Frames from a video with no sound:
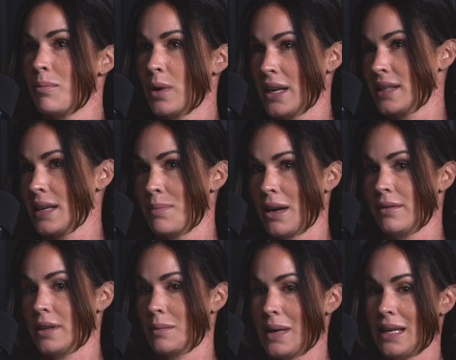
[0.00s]
when I say
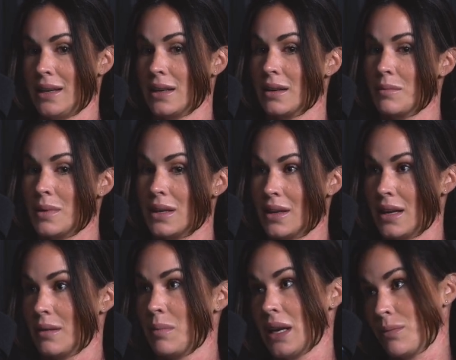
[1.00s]
pelvic pain, it can be
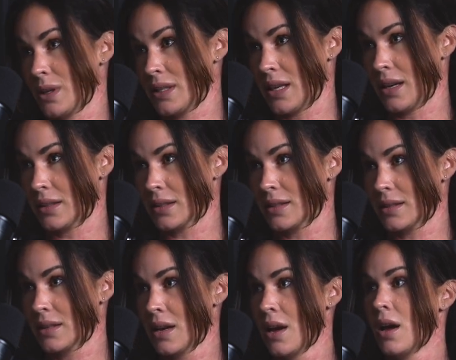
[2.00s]
like pain with sex,
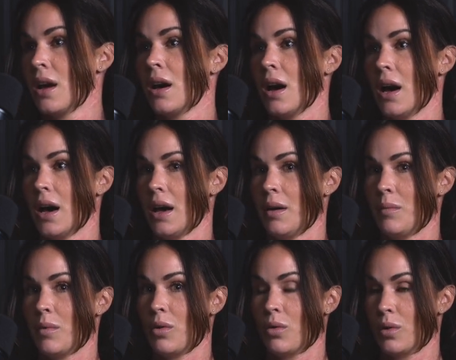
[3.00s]

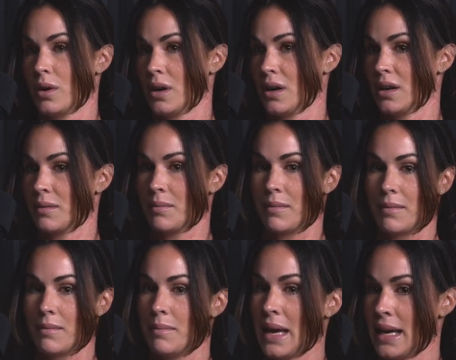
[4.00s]
or
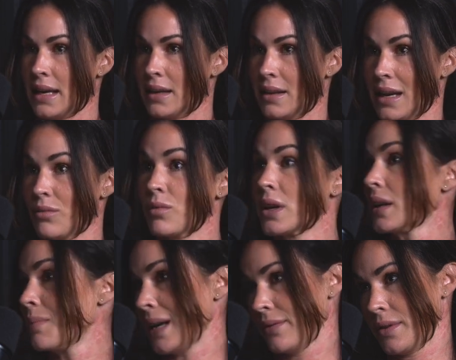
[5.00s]
pain, like
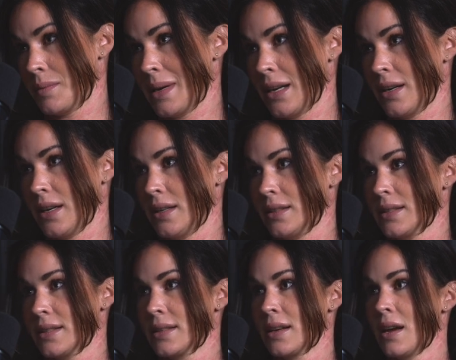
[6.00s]
really painful
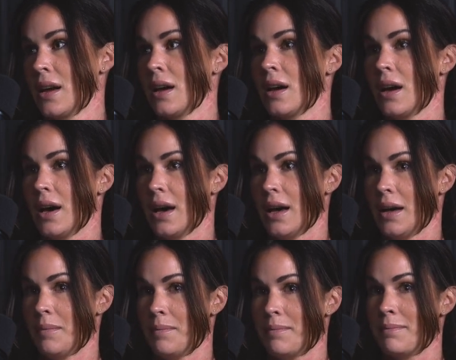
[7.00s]
periods,
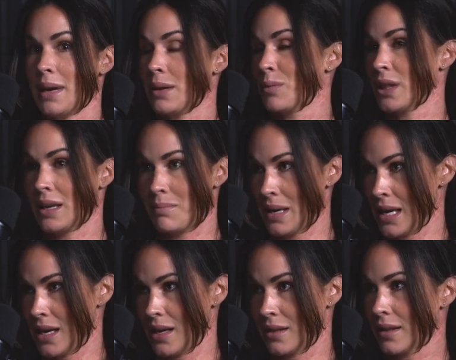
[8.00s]
pain when they
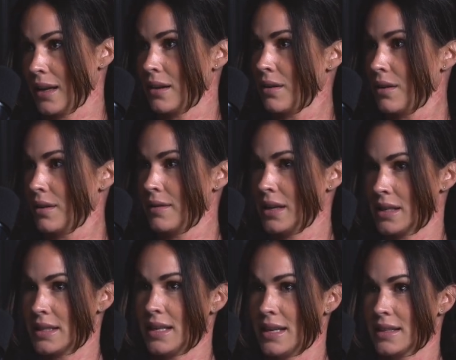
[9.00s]
pee, like all of these
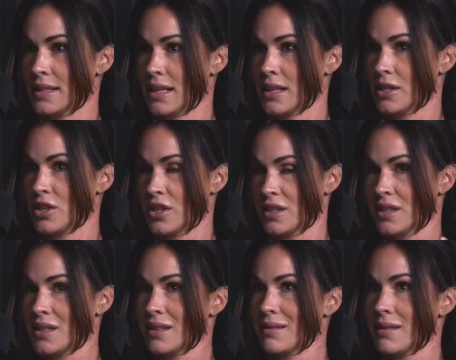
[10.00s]
things. And it's
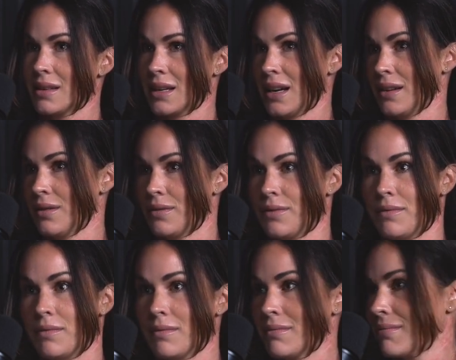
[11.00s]
just kind of,
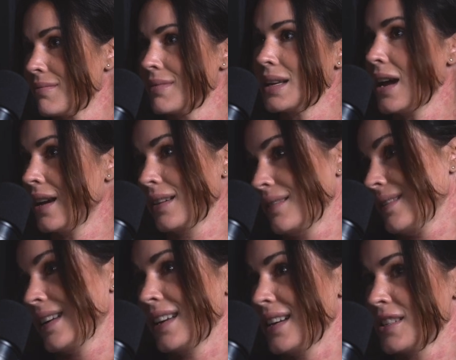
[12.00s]

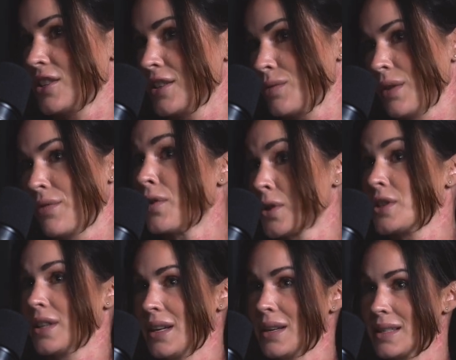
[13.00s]
again, it's just,
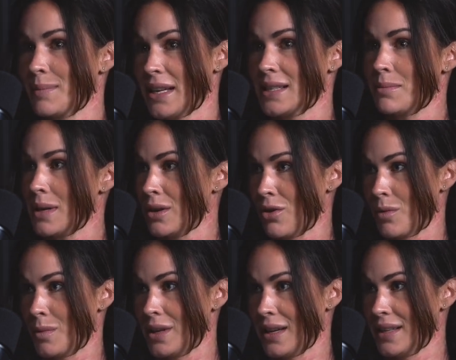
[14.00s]
unfortunately, it's made to be
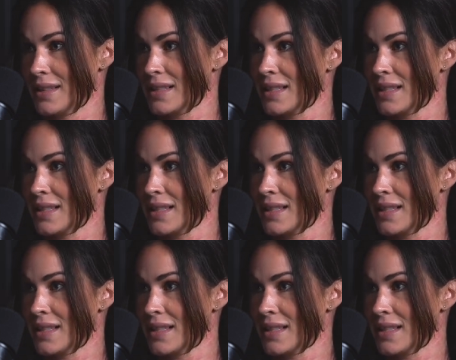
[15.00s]
normalized.